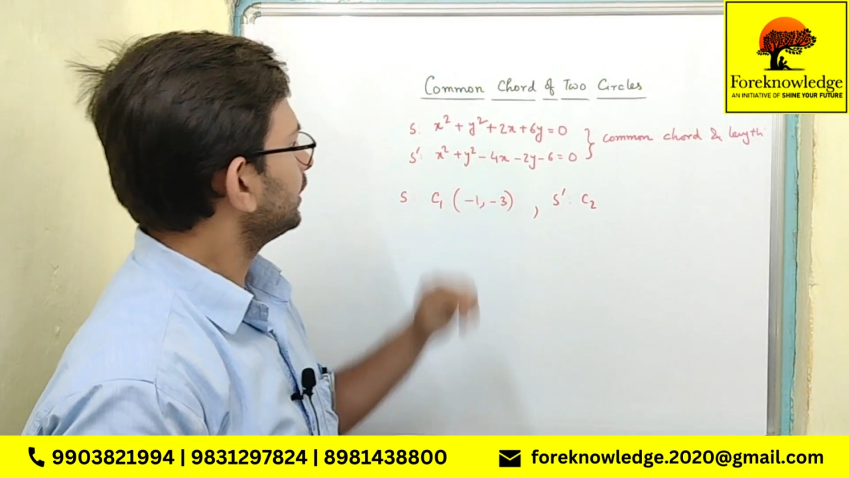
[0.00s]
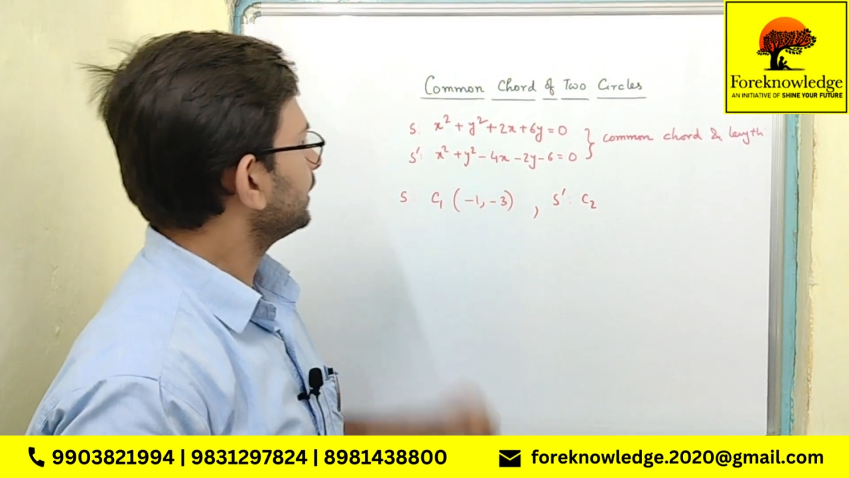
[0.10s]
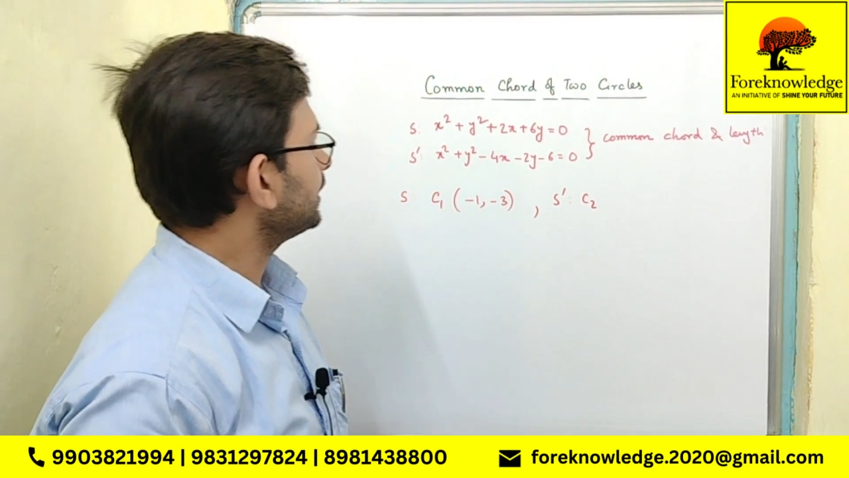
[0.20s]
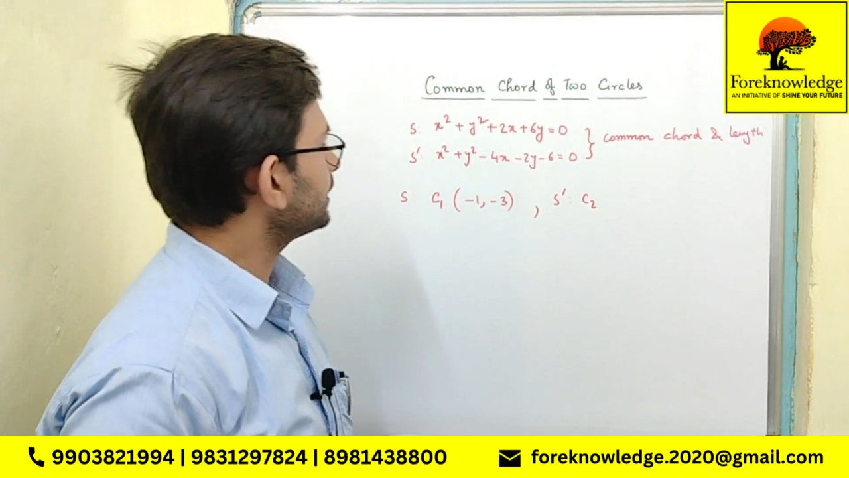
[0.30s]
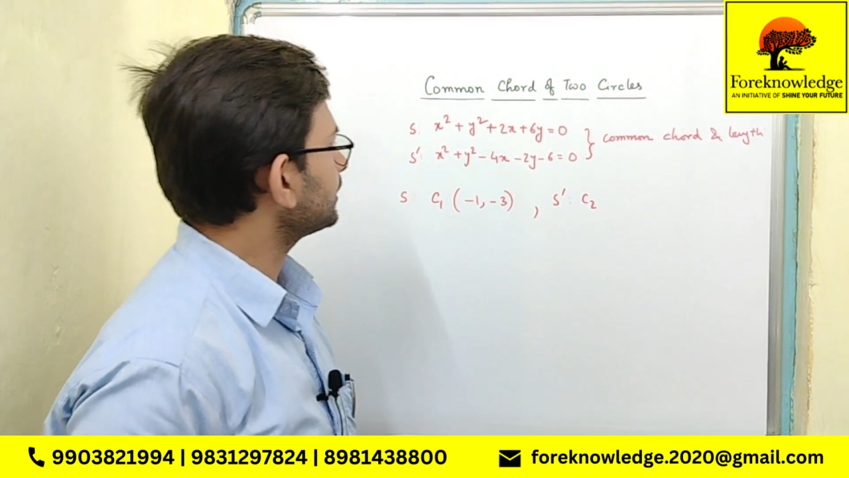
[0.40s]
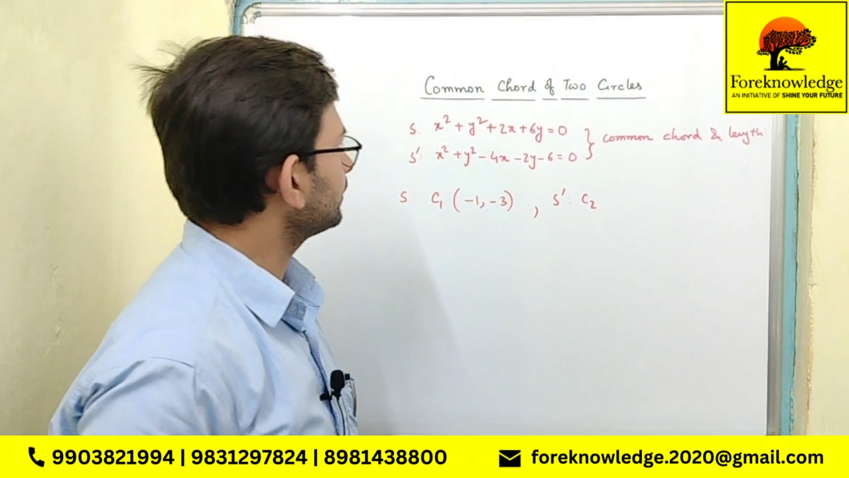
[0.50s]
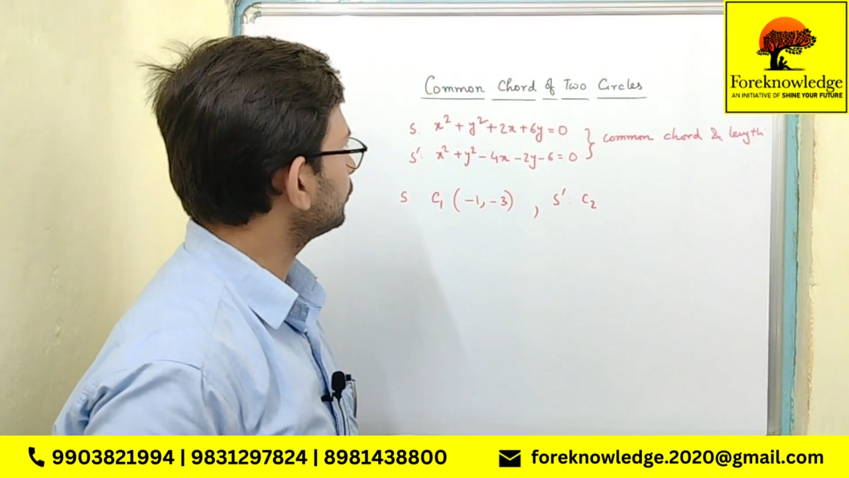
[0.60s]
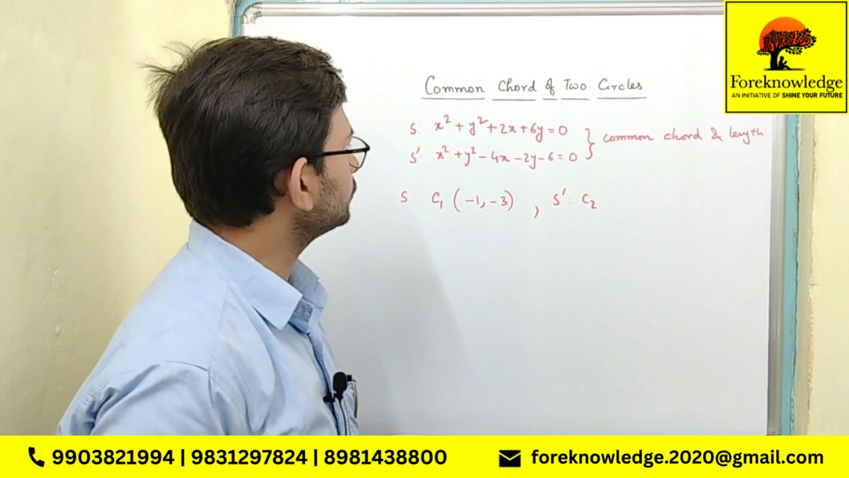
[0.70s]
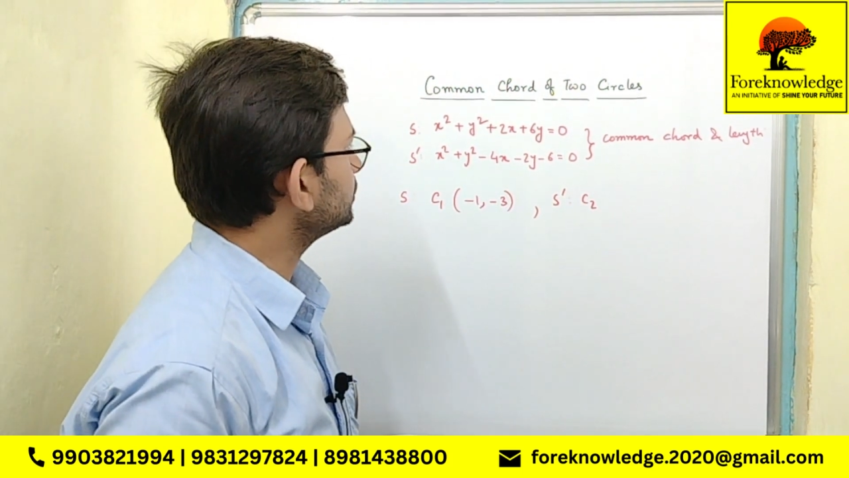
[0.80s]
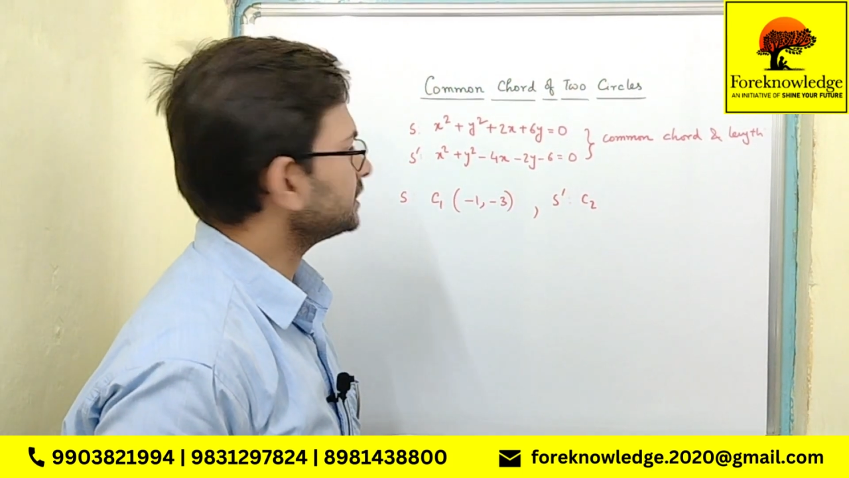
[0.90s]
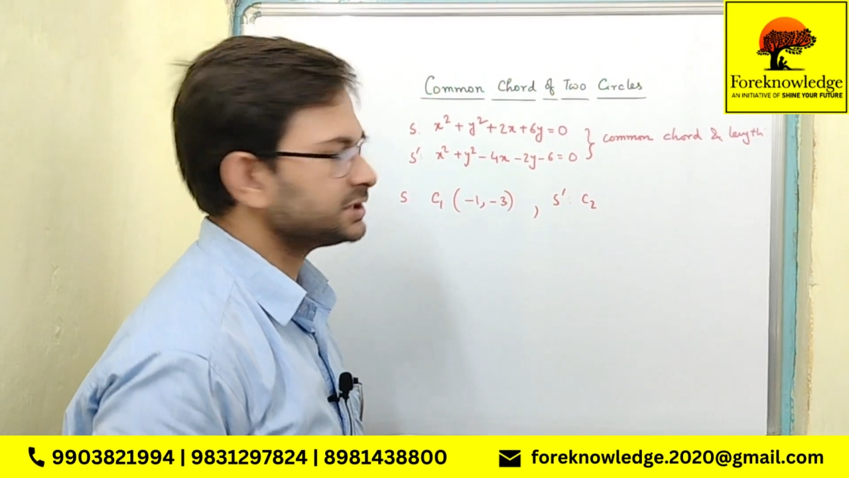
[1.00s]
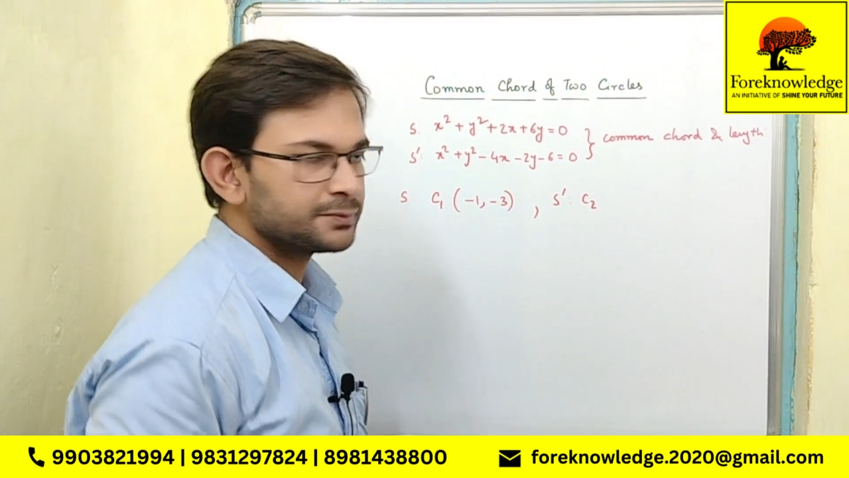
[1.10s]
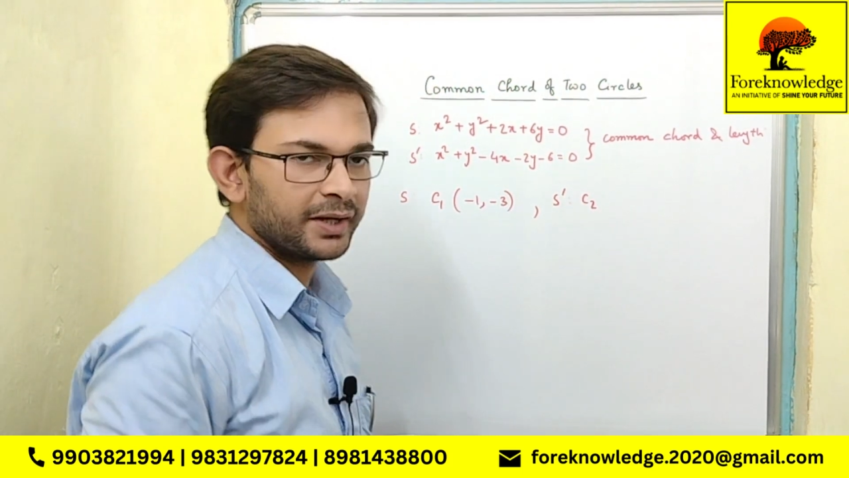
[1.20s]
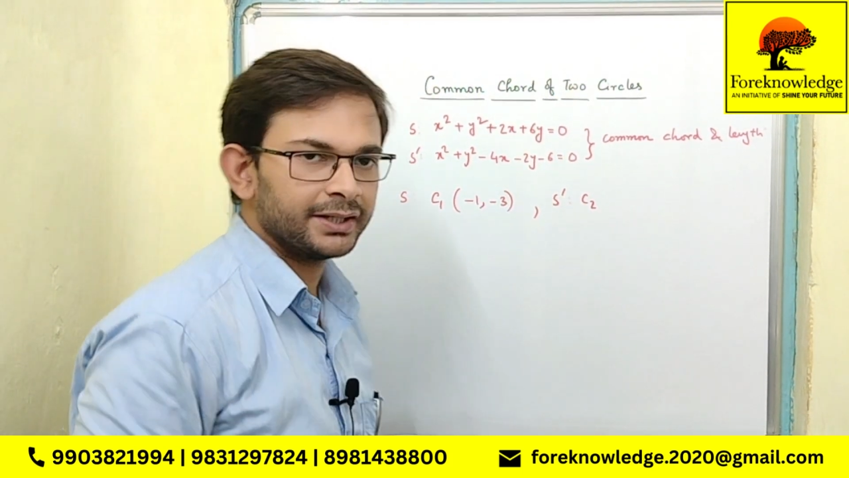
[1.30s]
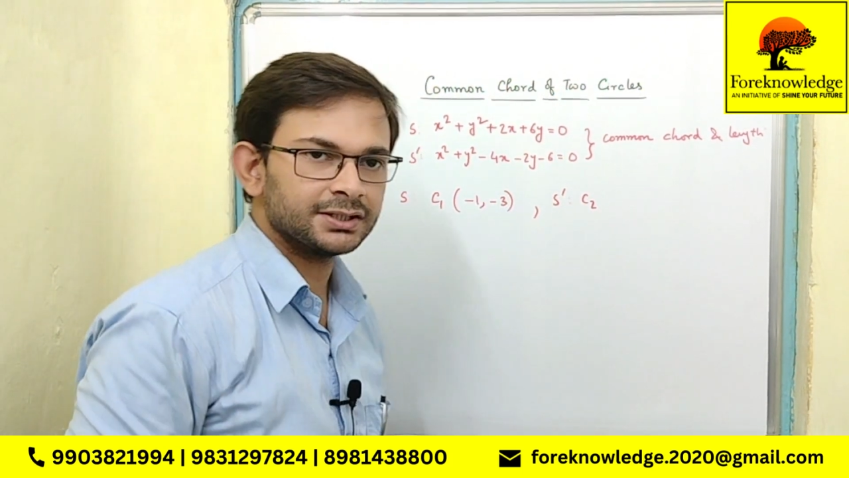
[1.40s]
Here 2G is
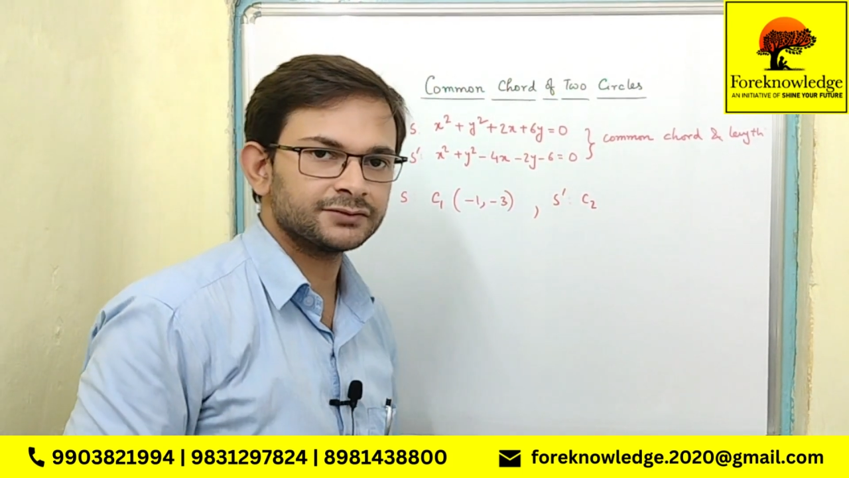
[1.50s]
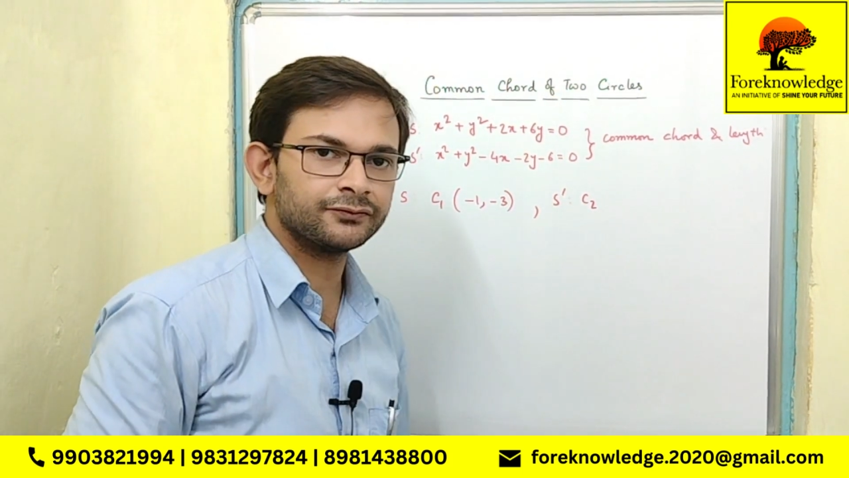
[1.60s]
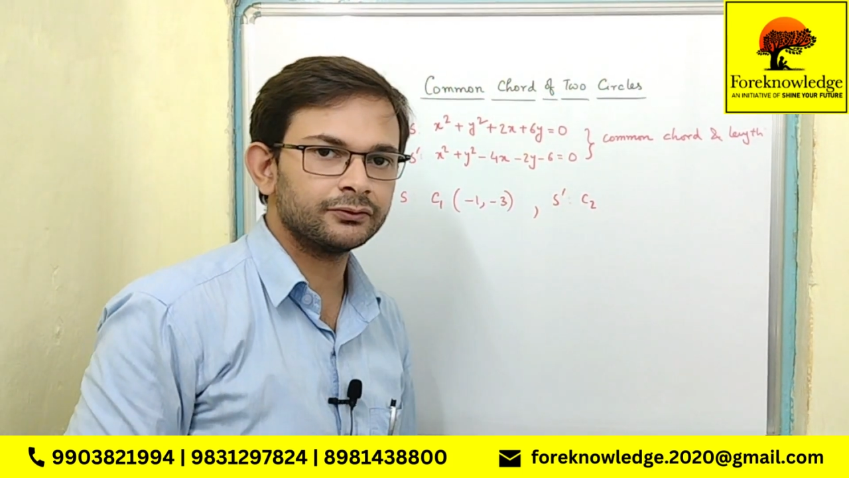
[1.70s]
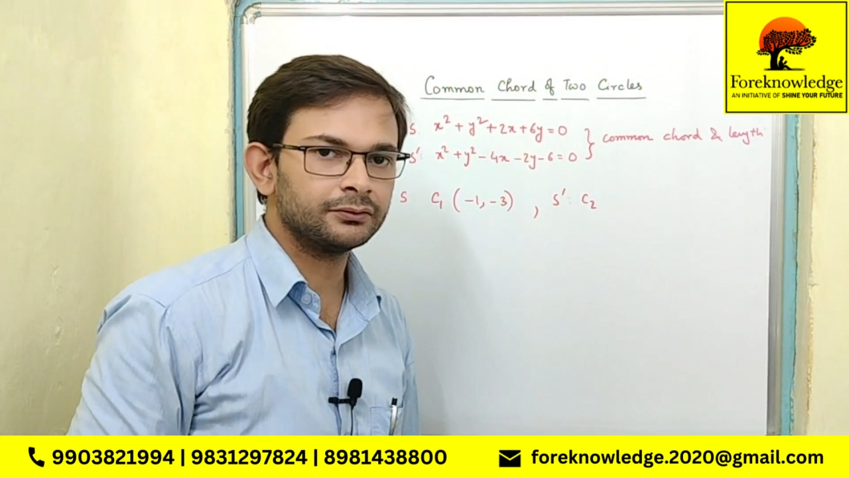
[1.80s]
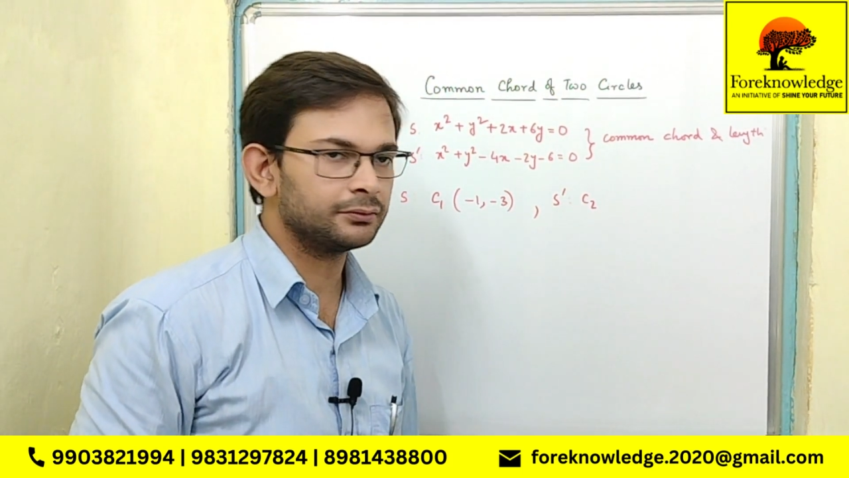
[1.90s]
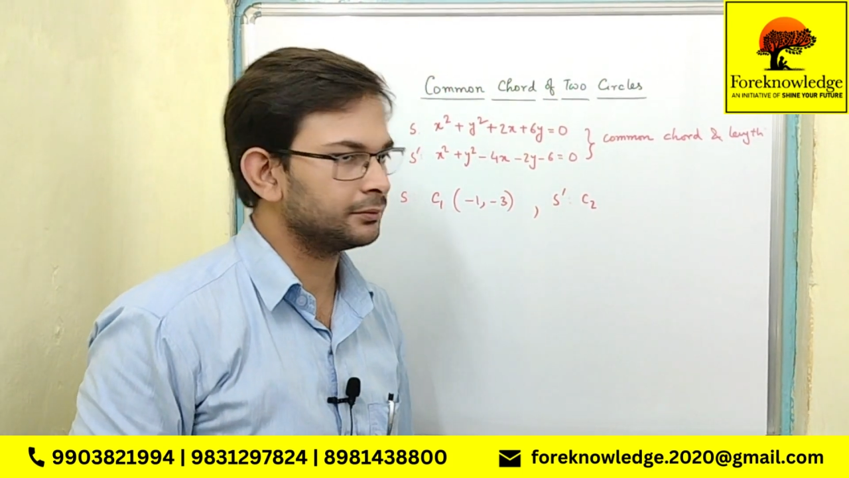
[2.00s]
minus 4,